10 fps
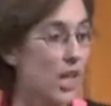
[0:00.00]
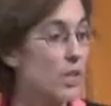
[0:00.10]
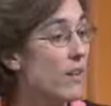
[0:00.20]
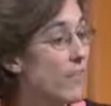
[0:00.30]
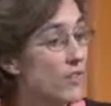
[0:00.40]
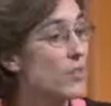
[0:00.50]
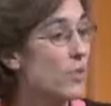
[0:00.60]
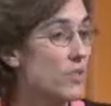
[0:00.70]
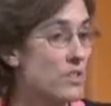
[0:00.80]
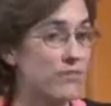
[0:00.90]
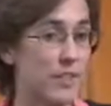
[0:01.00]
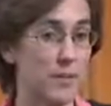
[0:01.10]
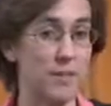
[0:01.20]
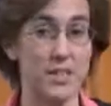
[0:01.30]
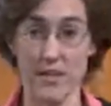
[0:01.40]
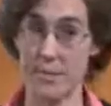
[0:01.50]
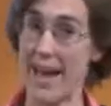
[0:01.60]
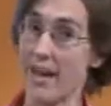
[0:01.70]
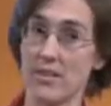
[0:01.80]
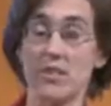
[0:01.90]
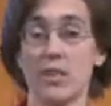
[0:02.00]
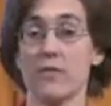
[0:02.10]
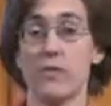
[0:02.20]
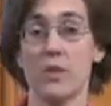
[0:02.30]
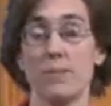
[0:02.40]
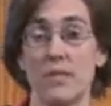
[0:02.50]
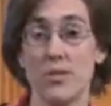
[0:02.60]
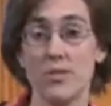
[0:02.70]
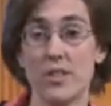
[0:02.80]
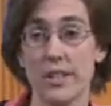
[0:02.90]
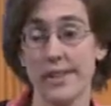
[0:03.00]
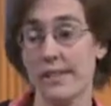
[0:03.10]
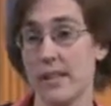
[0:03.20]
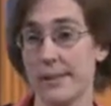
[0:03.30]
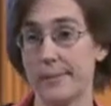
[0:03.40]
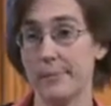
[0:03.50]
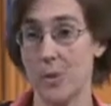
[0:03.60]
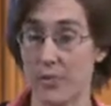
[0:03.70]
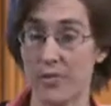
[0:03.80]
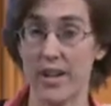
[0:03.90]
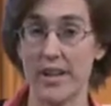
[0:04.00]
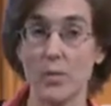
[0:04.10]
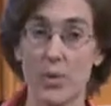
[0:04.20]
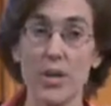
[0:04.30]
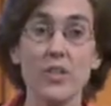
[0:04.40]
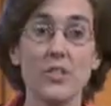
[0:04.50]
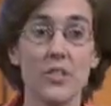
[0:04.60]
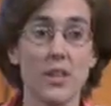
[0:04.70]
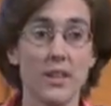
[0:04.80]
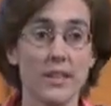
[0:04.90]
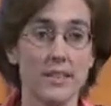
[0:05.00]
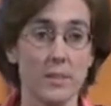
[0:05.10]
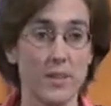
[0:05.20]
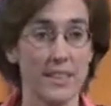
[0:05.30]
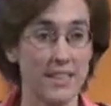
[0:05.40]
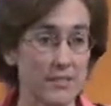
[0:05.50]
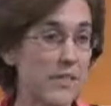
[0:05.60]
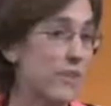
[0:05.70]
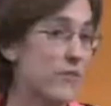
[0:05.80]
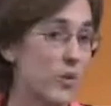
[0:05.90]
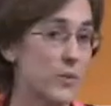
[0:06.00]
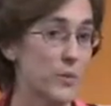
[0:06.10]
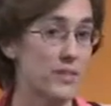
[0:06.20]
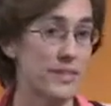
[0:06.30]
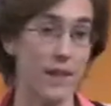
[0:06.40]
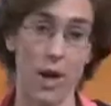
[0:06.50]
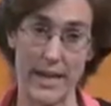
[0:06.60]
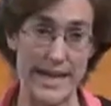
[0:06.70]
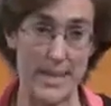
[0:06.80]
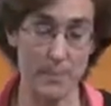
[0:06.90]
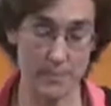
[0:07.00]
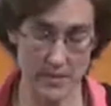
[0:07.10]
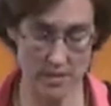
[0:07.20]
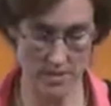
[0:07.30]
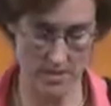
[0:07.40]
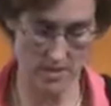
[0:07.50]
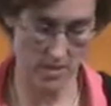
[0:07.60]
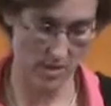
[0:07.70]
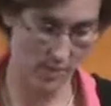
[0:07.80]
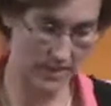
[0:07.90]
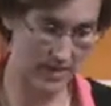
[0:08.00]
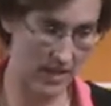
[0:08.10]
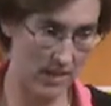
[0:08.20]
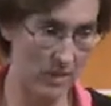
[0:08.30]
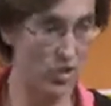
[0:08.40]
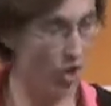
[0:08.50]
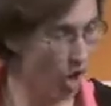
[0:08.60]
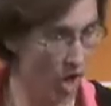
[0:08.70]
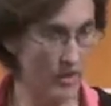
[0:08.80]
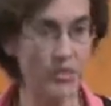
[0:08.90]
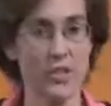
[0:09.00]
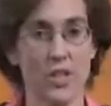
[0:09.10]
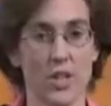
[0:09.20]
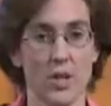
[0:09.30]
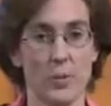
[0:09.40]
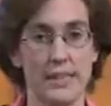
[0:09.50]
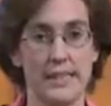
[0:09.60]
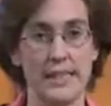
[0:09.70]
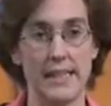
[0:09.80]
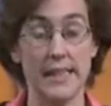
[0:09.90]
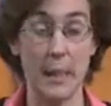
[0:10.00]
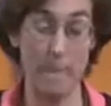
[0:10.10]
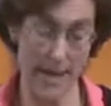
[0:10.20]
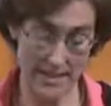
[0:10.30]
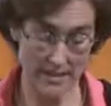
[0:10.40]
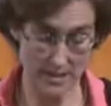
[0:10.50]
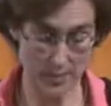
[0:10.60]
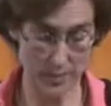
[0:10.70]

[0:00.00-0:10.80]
You have other sorts of literary patterns and forms used in the prophetic works. Some of the literary forms we see are hymns, we see songs, we see laments,